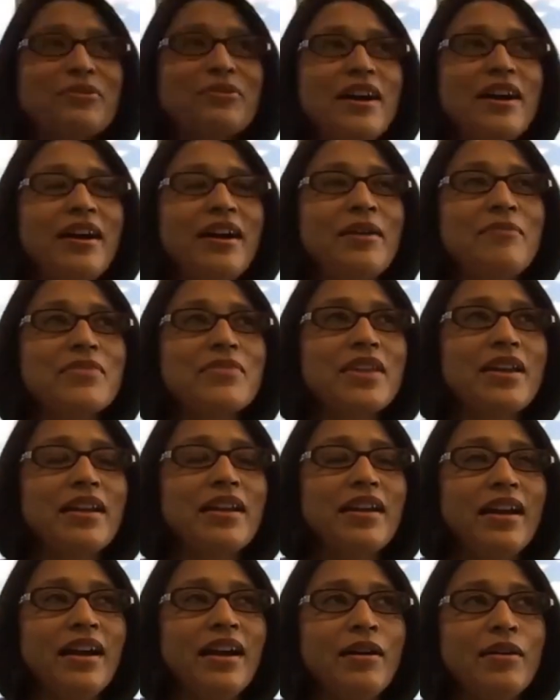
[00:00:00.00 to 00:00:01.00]
um,
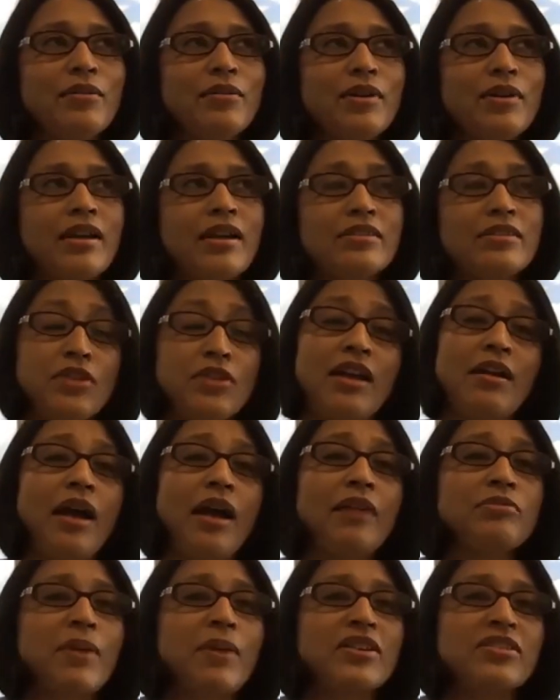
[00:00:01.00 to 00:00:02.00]
uh, so I,
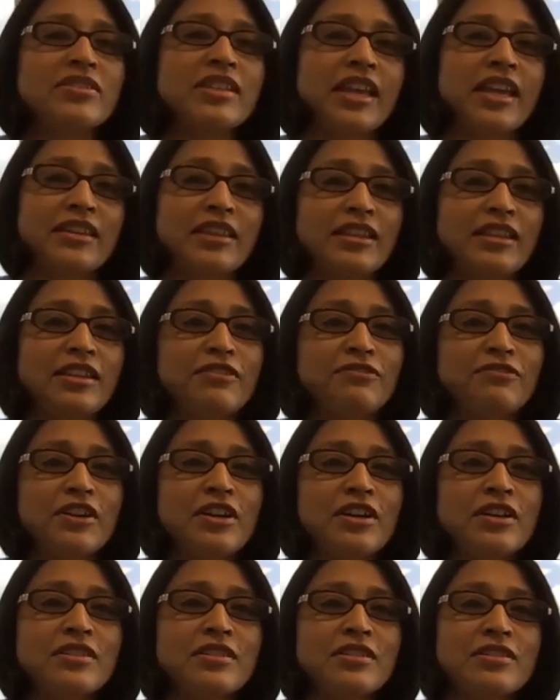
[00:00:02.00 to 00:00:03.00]
I, must say that the
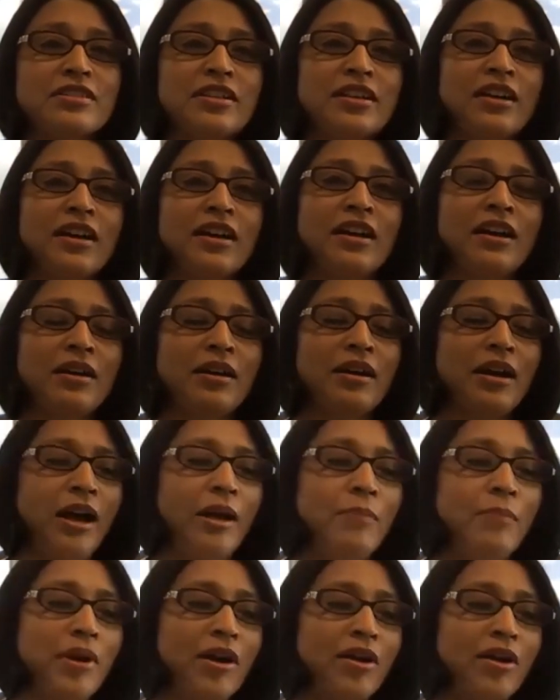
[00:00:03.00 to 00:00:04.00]
first uh, uh,
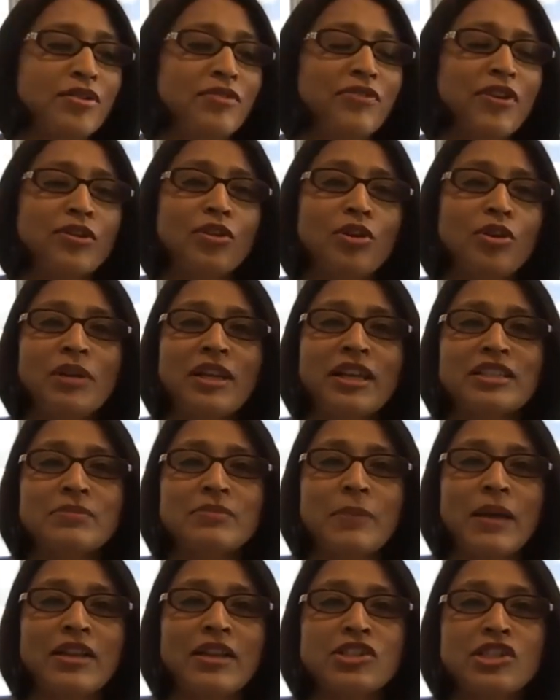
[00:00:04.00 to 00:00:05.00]
part of our global
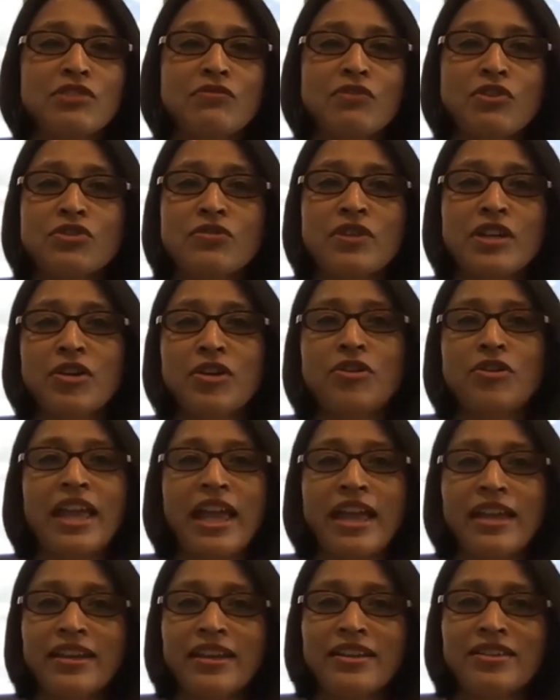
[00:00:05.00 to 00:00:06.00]
expansion was really
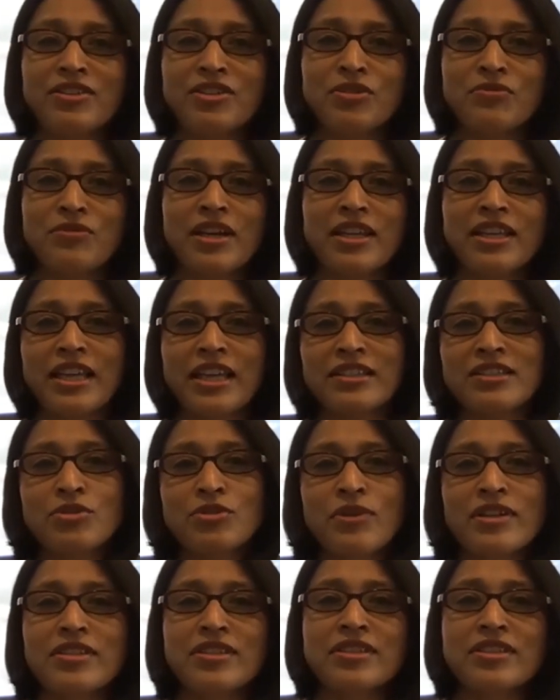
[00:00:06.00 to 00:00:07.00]
organic to really get
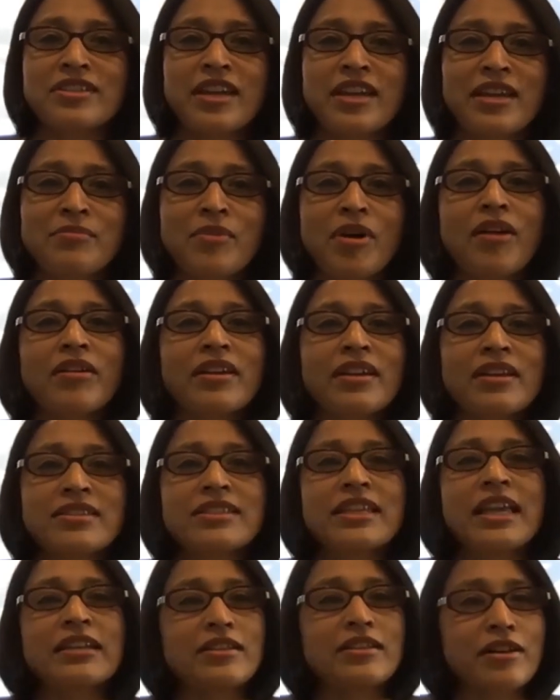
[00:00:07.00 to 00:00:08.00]
to understand markets,
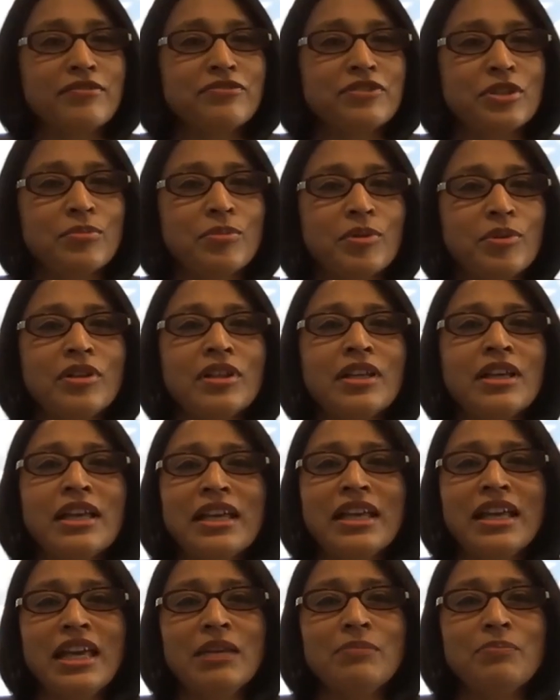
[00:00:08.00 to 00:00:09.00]
get comfortable,
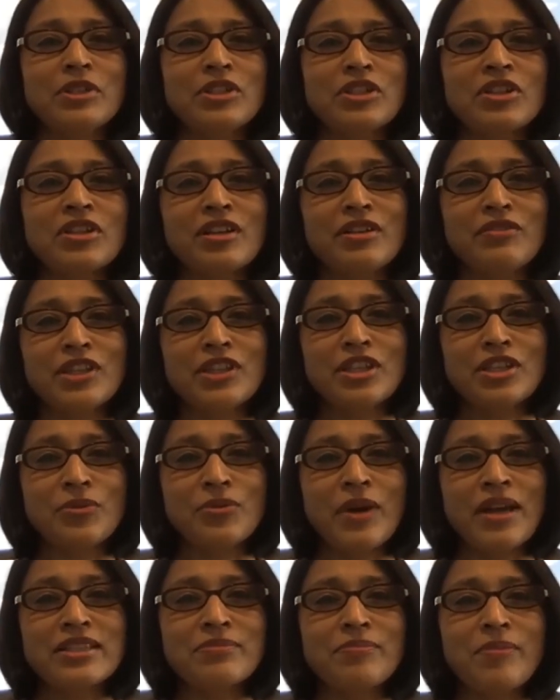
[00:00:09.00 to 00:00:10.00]
in particular with the
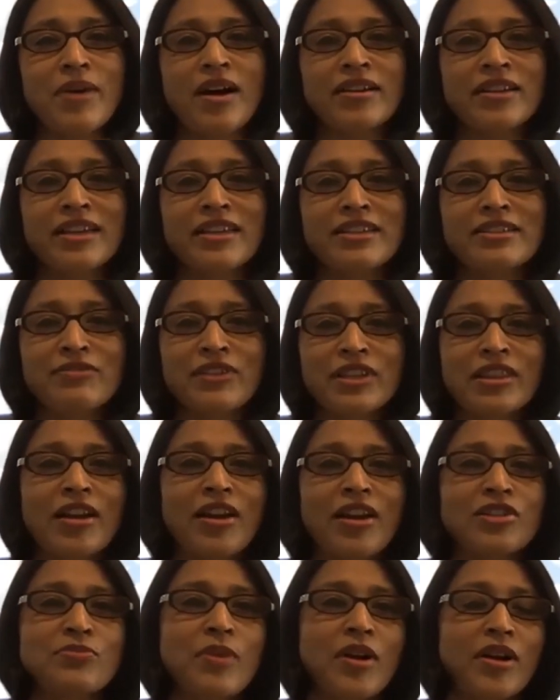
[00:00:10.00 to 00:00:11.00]
US market, with
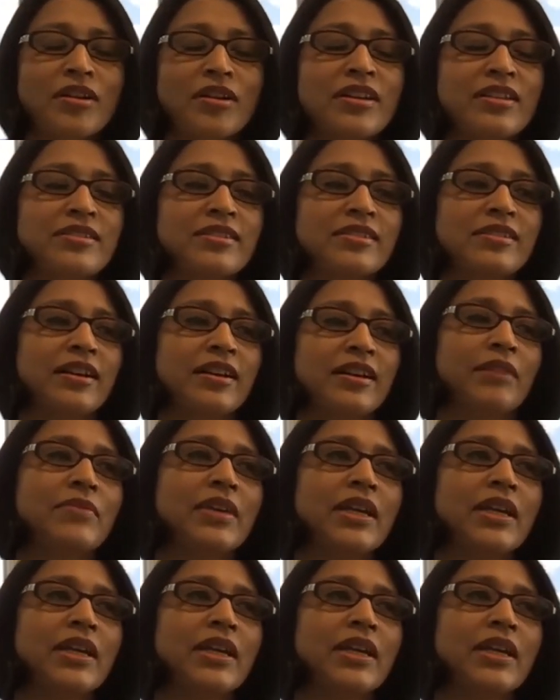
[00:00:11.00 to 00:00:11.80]
large markets. Uh,